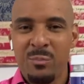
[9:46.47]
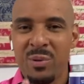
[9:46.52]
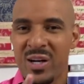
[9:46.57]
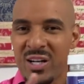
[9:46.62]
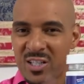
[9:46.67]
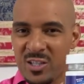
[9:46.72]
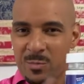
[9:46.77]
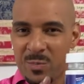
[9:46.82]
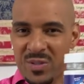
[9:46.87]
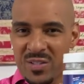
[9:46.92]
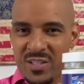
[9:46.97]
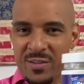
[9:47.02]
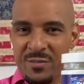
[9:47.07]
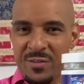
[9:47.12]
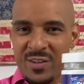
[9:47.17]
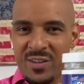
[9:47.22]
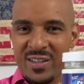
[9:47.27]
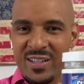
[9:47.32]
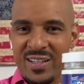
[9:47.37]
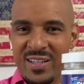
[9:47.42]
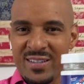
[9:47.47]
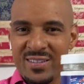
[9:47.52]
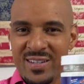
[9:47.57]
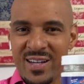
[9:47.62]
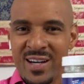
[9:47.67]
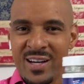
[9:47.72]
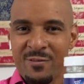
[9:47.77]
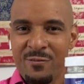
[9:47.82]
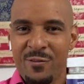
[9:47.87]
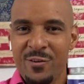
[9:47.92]
But it's specifically
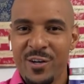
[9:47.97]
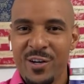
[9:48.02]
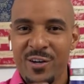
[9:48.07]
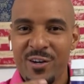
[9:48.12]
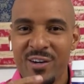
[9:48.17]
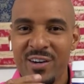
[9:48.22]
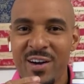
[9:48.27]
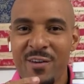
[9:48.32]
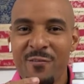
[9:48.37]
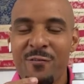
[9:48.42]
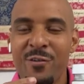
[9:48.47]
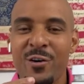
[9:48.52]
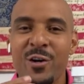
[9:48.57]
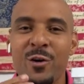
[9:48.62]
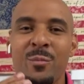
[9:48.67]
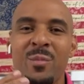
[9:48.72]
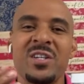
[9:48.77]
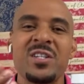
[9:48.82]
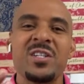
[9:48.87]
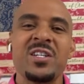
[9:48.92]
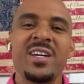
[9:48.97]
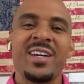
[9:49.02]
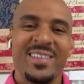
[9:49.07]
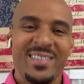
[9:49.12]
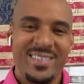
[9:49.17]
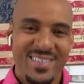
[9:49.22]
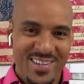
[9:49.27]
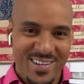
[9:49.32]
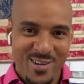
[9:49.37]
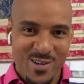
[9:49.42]
designed for your for your
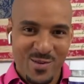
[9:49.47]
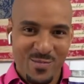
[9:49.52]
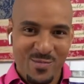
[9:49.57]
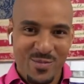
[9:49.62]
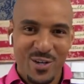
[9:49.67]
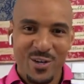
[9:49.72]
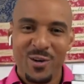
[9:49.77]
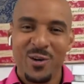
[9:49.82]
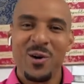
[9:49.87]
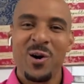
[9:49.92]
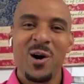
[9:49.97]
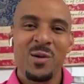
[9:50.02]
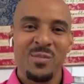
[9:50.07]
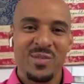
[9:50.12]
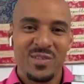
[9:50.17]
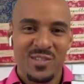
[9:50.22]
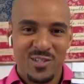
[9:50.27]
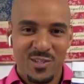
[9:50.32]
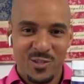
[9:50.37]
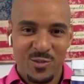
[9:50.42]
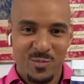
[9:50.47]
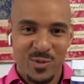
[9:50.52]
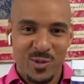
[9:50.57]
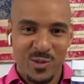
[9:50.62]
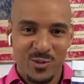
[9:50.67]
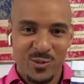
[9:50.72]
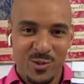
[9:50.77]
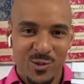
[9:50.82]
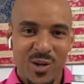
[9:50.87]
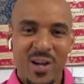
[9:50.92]
machines at home, your garbage
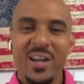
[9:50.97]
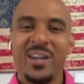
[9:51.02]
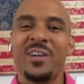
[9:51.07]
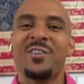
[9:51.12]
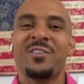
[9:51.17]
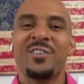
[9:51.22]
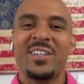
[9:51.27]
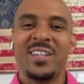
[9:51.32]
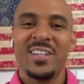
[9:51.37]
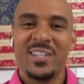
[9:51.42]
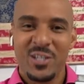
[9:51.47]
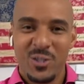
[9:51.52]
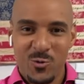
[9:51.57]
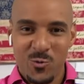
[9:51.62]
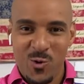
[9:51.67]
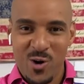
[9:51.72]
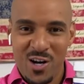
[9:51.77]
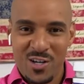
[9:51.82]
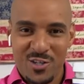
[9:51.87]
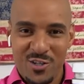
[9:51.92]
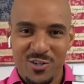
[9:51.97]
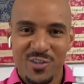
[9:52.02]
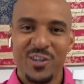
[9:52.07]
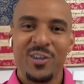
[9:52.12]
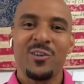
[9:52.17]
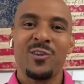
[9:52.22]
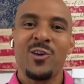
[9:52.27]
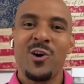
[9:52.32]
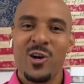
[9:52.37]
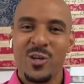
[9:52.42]
disposal, your dishwasher,
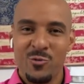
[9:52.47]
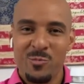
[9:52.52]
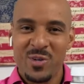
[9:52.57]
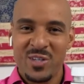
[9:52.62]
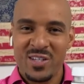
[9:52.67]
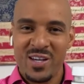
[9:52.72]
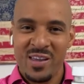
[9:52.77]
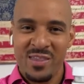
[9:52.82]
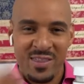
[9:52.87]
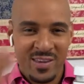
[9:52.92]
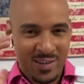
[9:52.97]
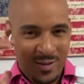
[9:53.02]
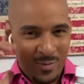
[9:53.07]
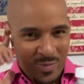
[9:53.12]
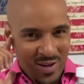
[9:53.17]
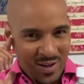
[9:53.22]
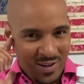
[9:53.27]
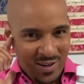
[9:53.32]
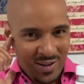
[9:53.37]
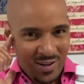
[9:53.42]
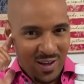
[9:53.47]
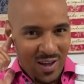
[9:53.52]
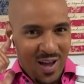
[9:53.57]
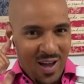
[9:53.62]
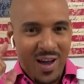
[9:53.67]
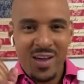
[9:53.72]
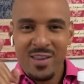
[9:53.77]
your laundry machine. Think about it.